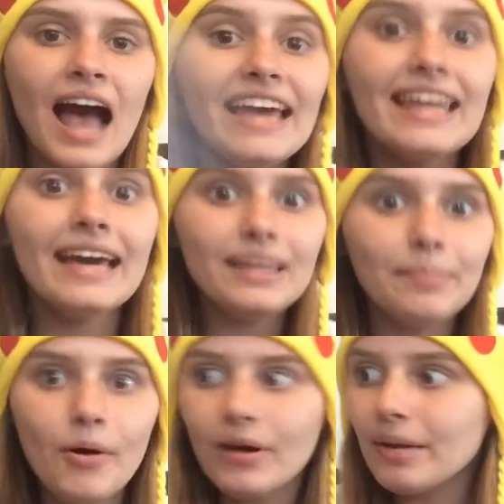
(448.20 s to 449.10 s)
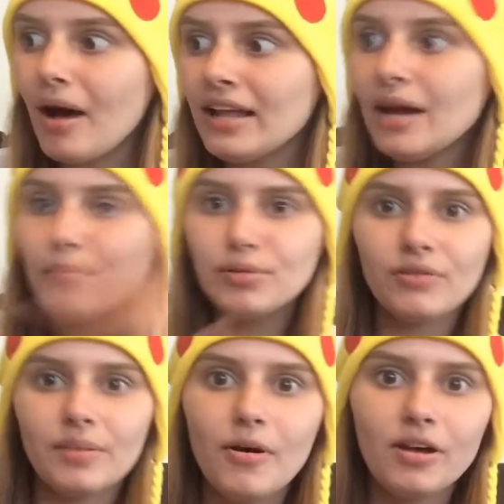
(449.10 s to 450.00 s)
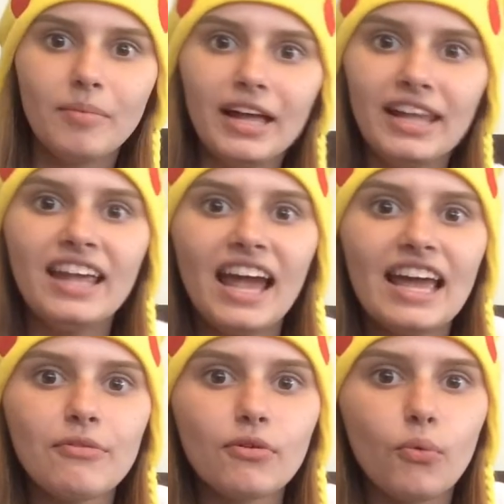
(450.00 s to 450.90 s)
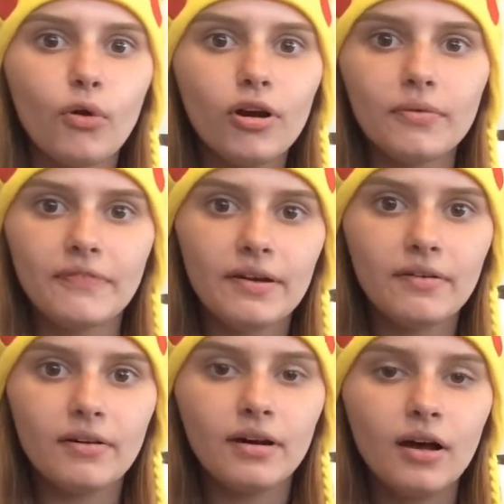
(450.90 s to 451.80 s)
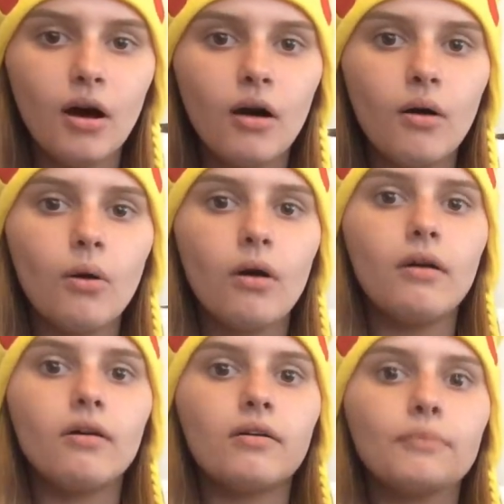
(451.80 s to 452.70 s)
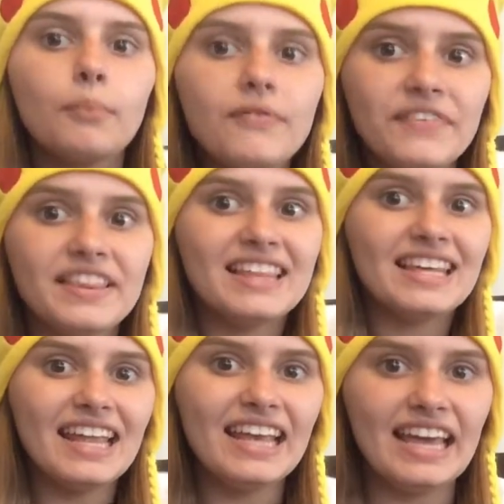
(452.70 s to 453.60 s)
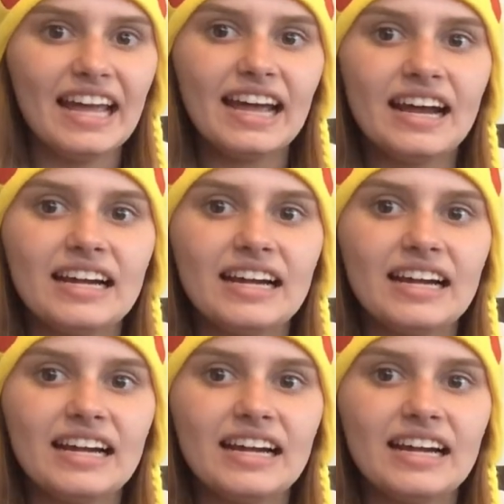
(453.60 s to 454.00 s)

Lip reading: I kicked a Pokemon! I abused a Pokemon and then I get rewarded with it. With a Skitty.